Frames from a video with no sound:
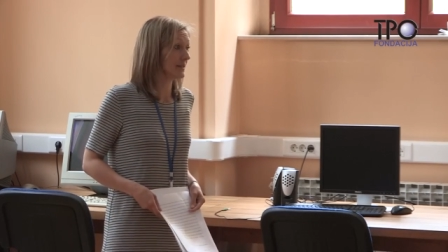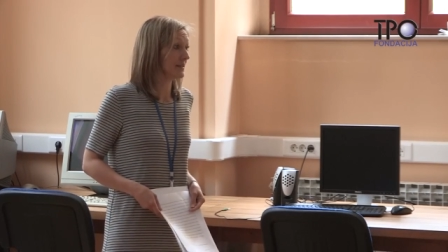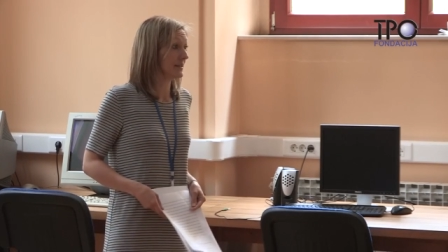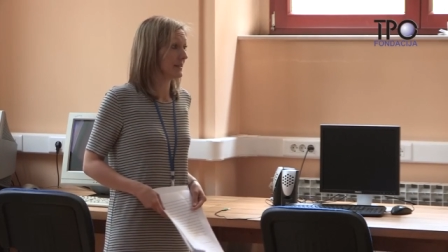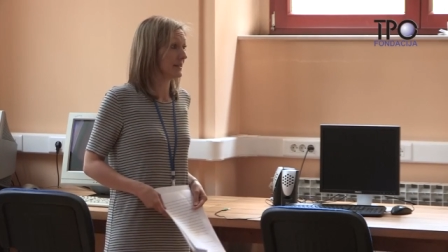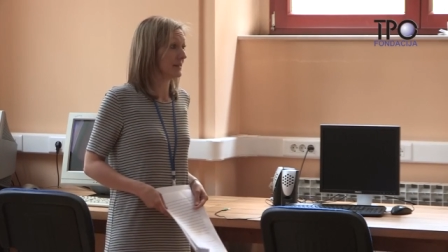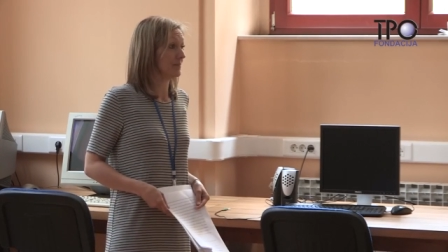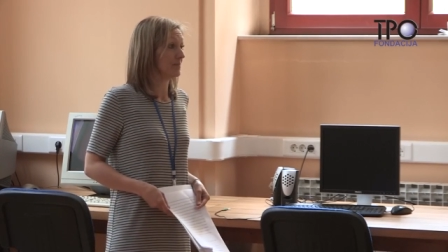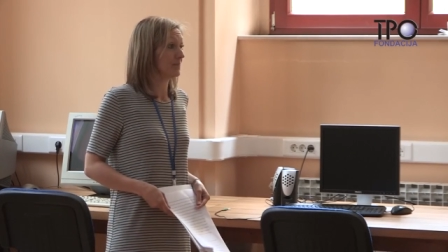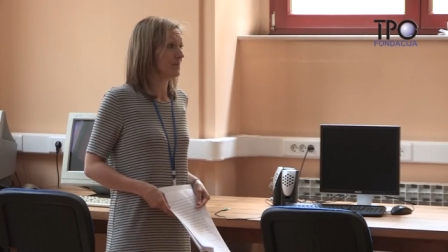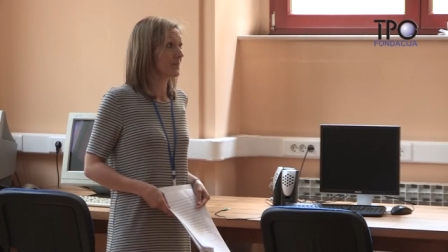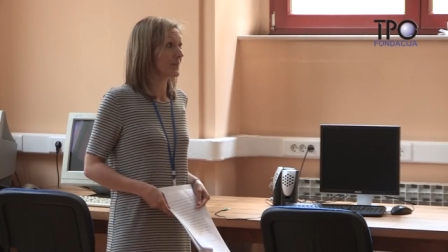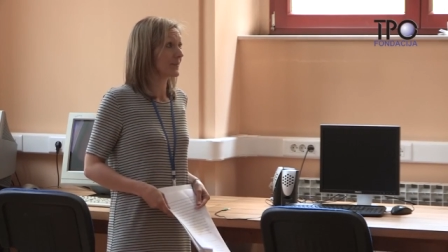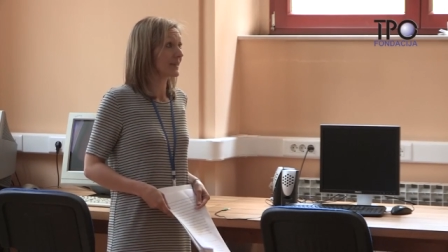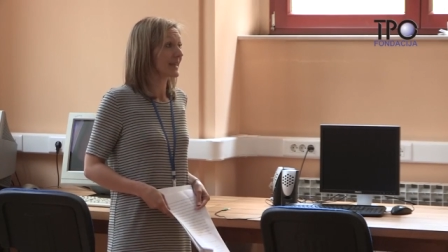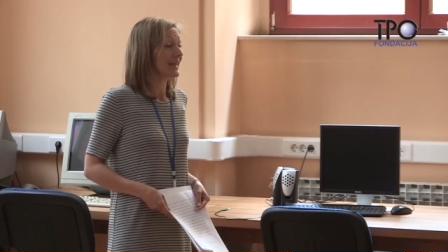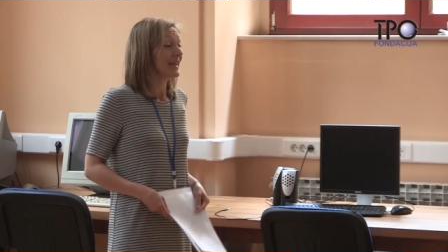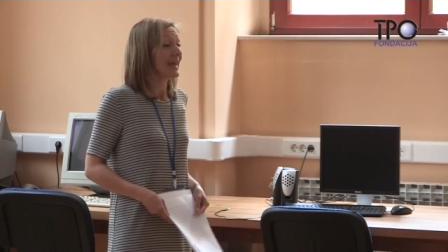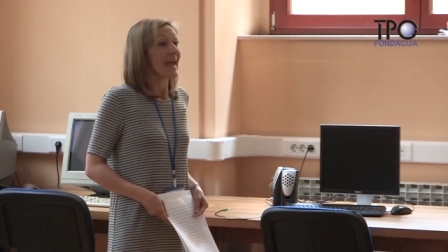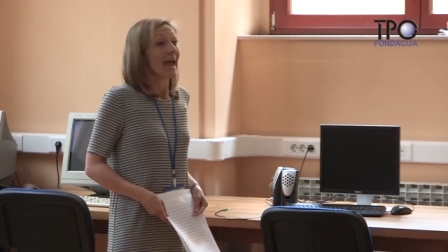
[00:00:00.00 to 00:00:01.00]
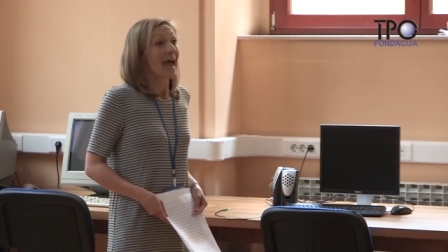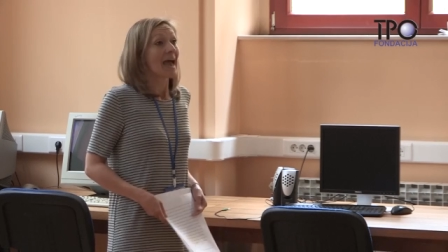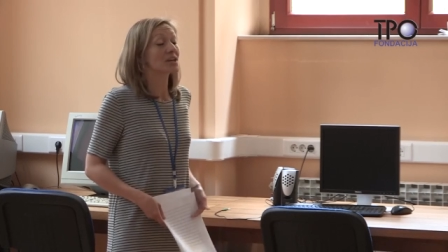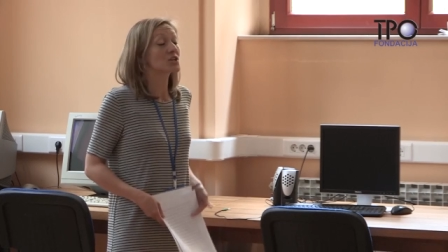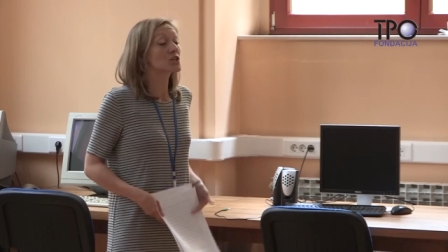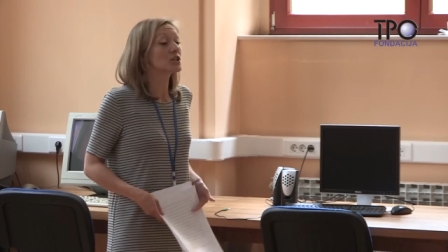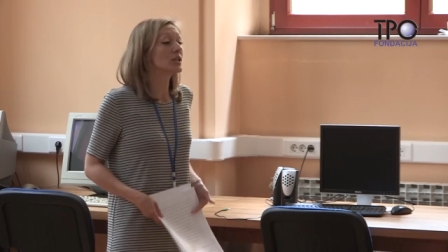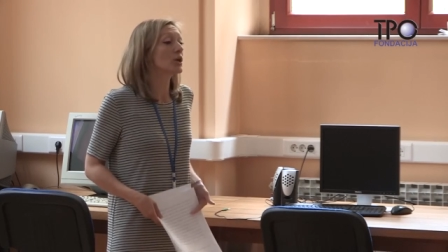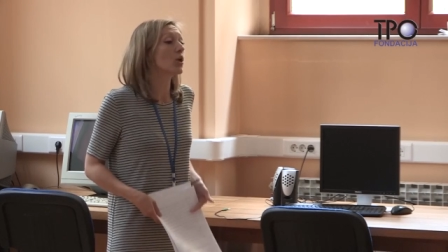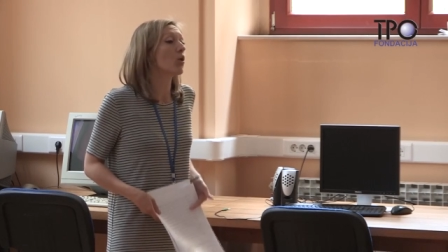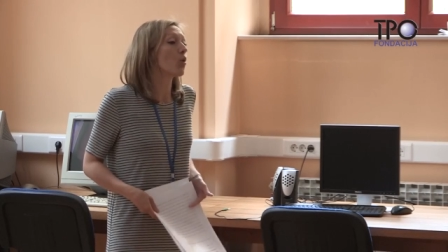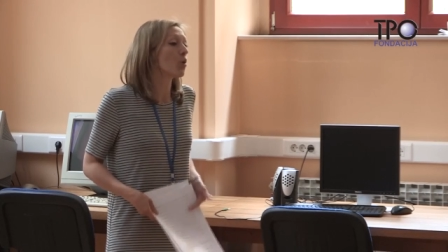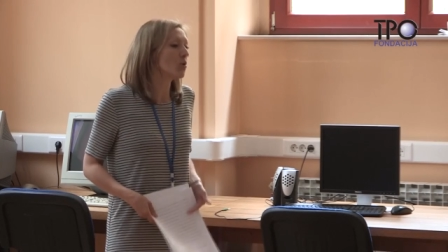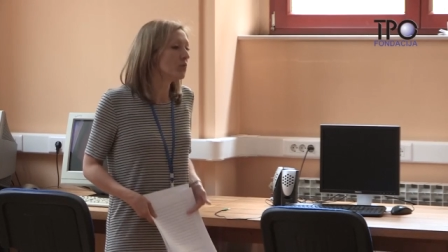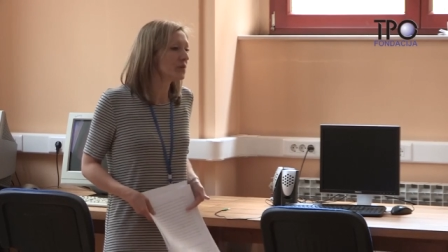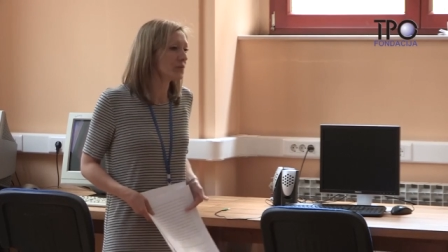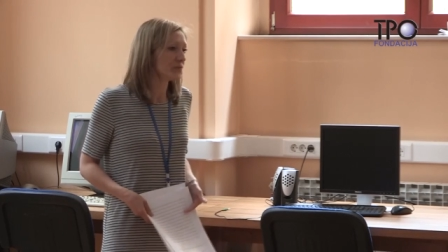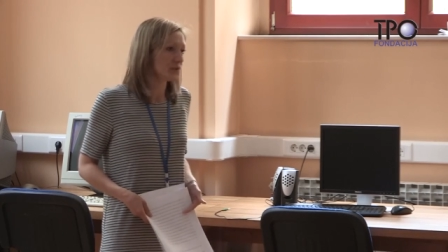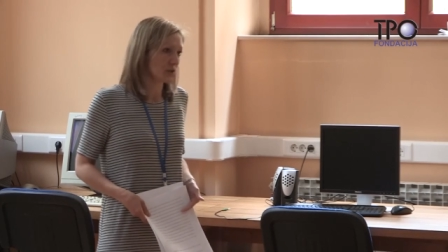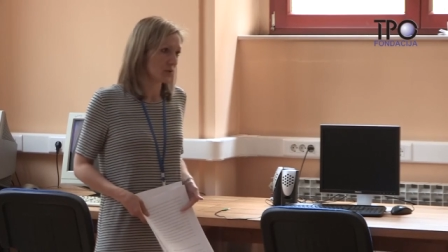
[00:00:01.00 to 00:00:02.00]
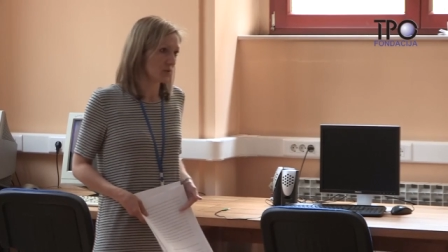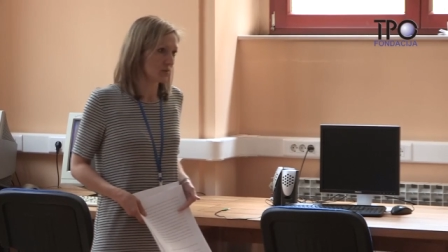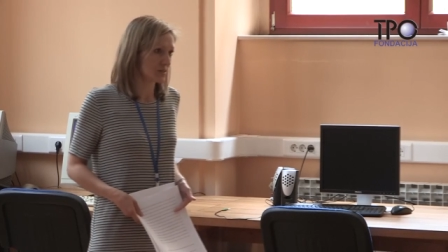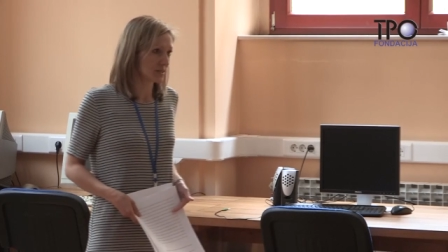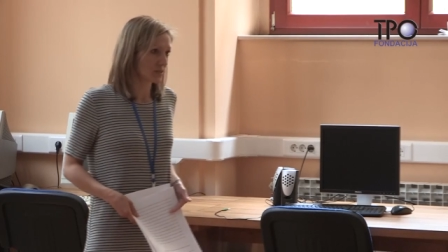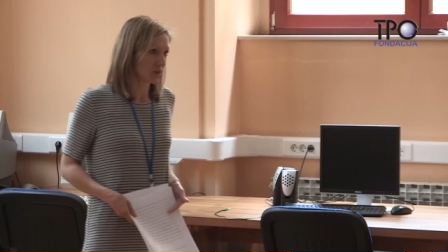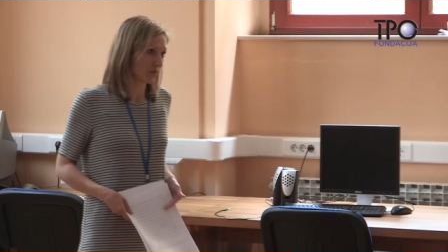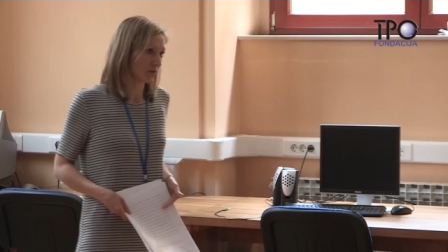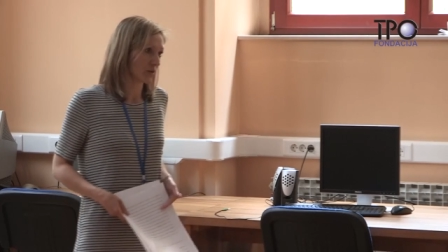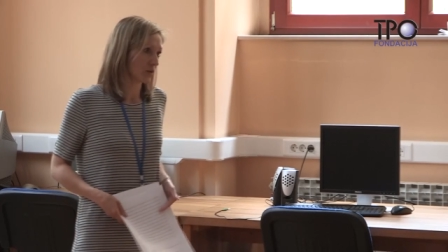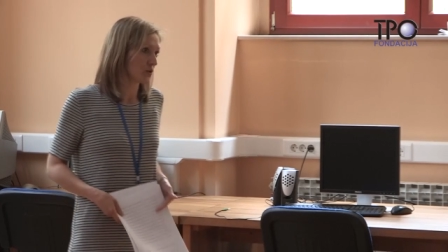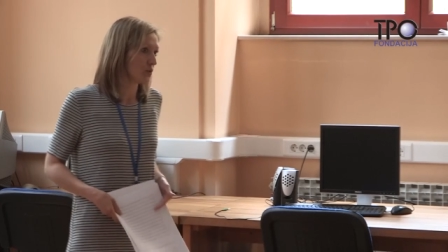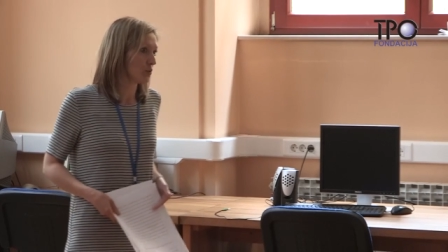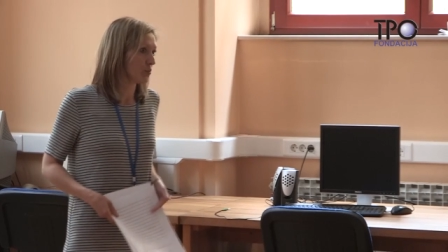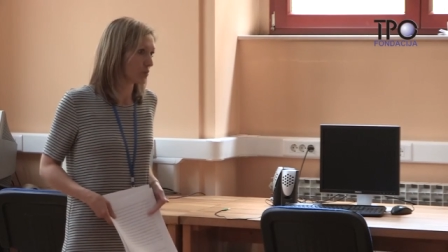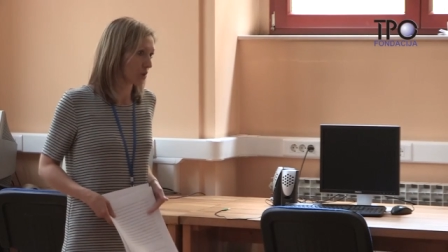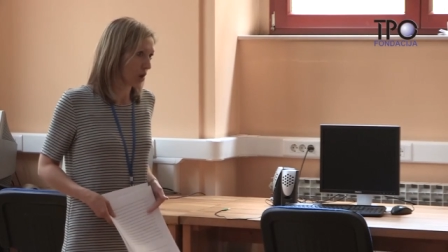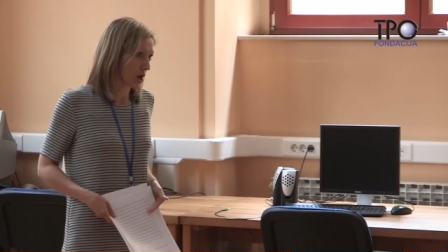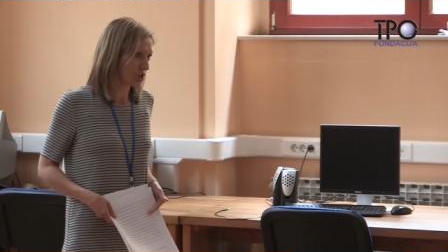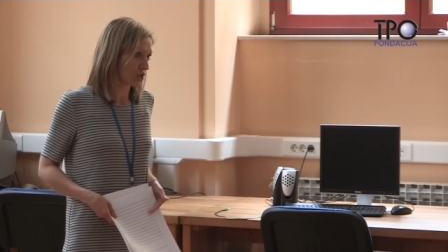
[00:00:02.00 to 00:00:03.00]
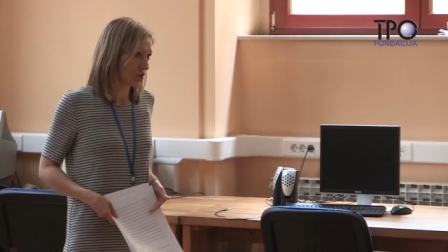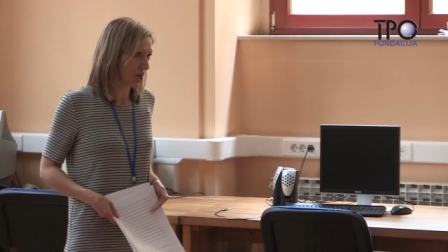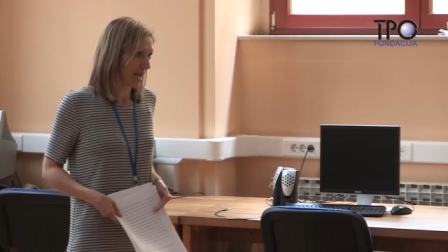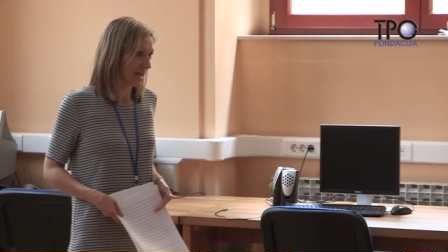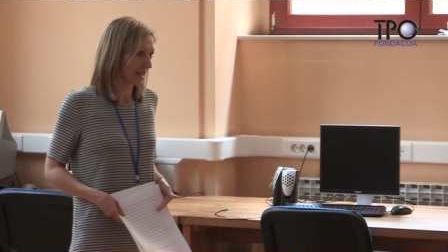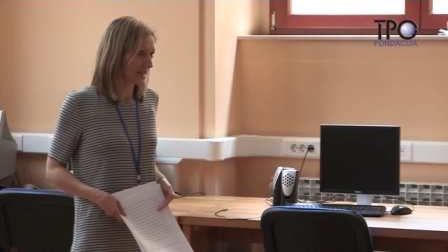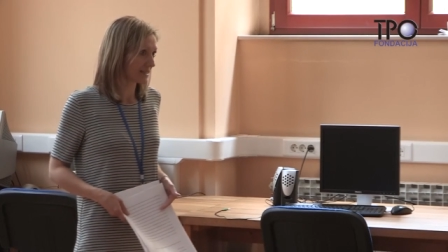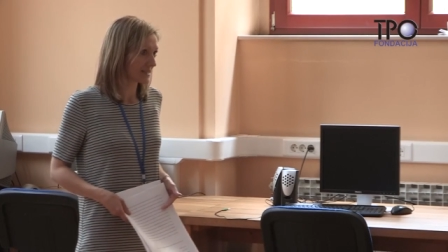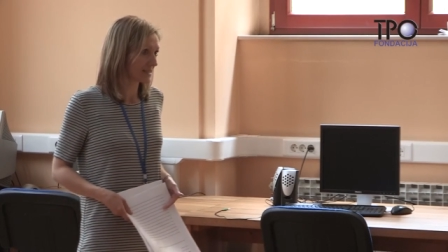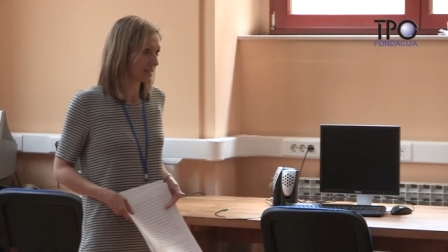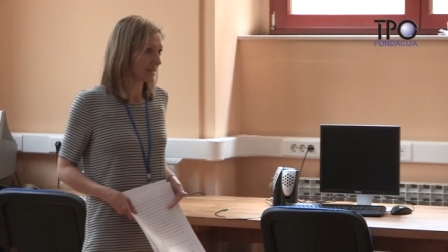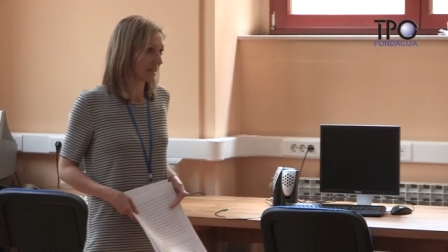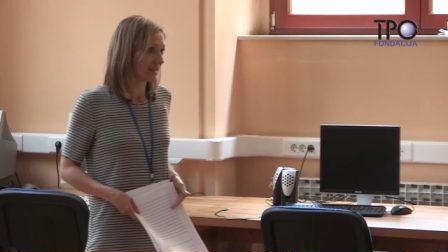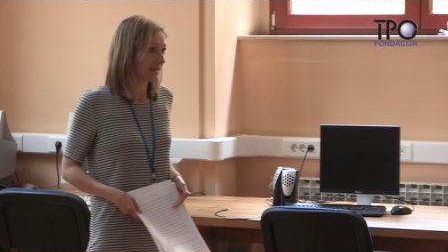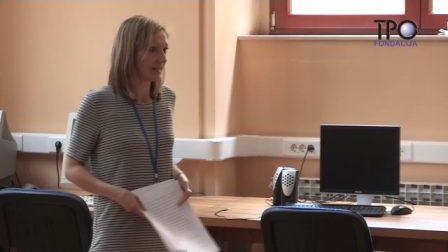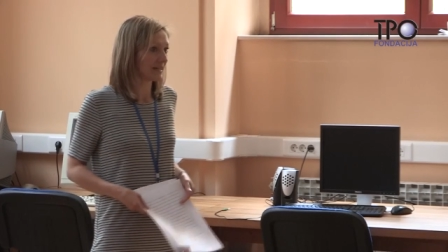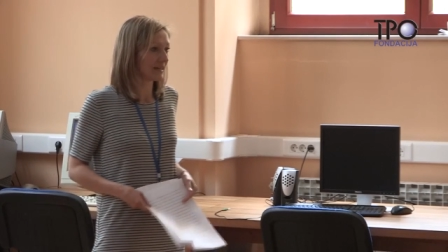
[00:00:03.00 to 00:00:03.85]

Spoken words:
the actually overviews of the two projects.